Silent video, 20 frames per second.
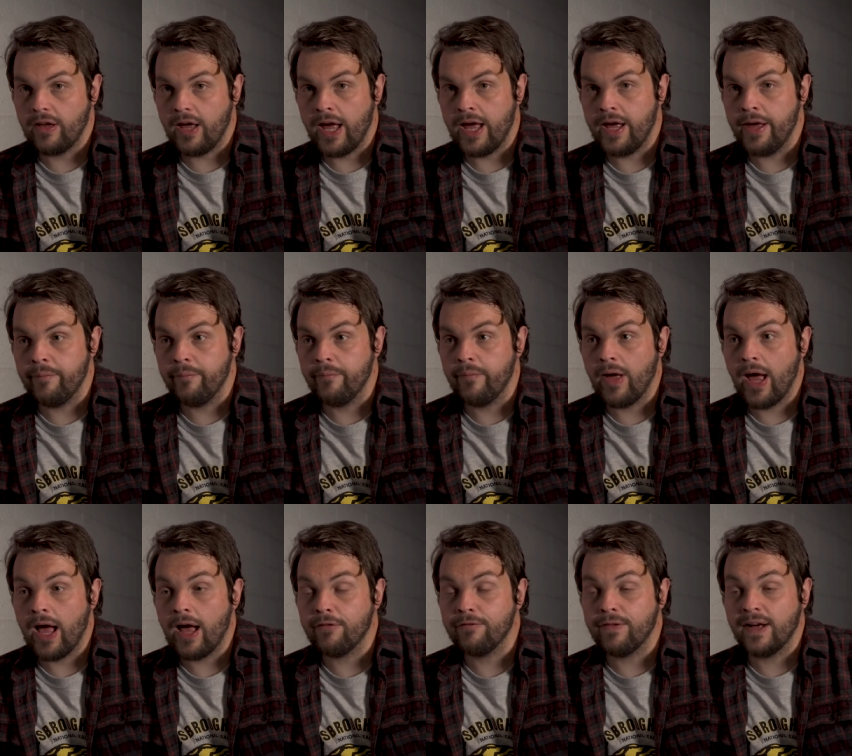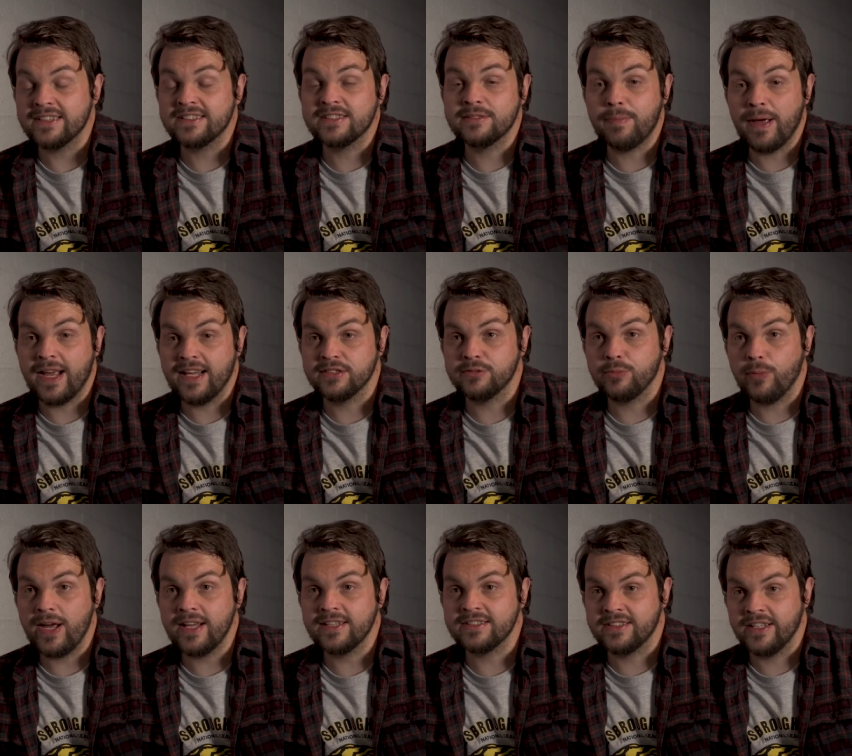have that space
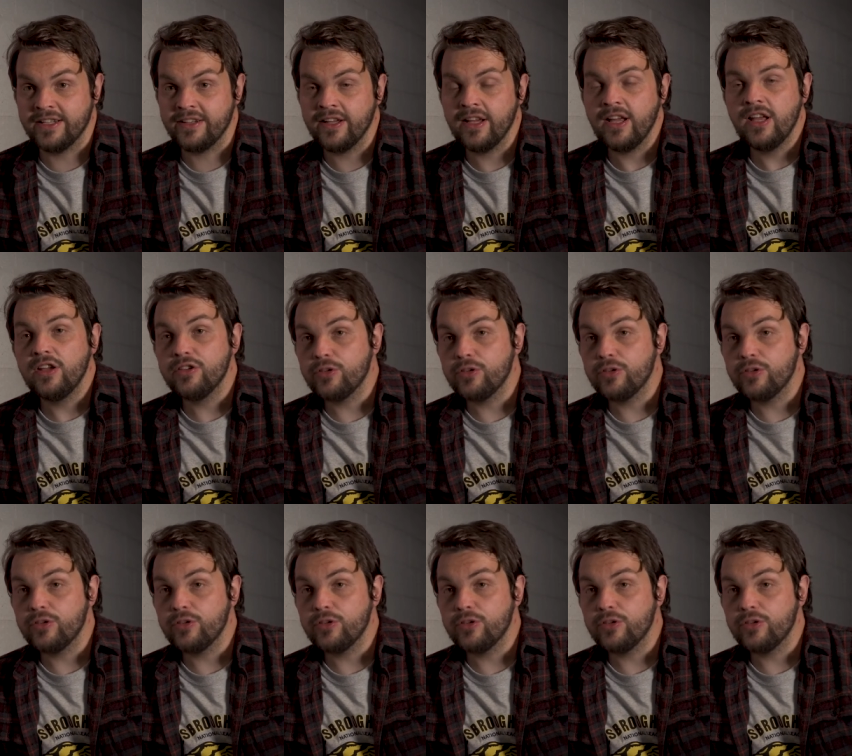wasted.